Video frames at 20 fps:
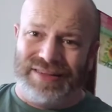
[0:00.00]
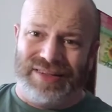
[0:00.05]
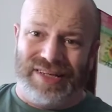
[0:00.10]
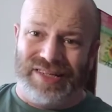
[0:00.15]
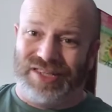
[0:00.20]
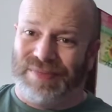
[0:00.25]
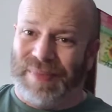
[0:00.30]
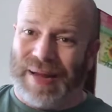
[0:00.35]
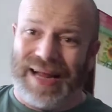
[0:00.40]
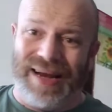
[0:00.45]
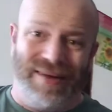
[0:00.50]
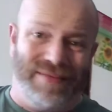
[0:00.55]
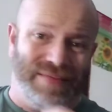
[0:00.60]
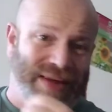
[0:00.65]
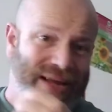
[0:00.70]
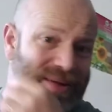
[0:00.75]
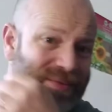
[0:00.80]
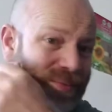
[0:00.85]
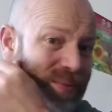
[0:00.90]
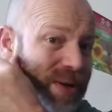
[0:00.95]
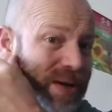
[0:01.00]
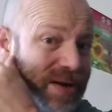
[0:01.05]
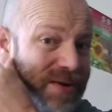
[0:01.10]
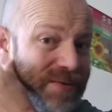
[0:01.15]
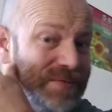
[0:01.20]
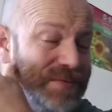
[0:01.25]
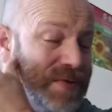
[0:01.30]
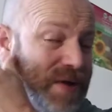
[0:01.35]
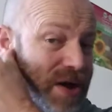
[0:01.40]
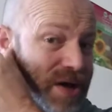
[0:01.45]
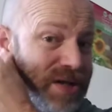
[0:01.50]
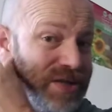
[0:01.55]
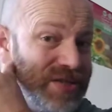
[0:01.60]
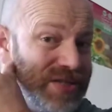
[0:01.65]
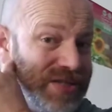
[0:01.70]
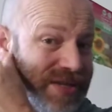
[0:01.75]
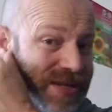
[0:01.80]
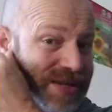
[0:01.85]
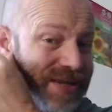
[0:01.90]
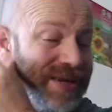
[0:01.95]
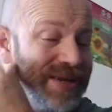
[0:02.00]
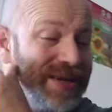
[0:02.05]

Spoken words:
The smell of it, when I first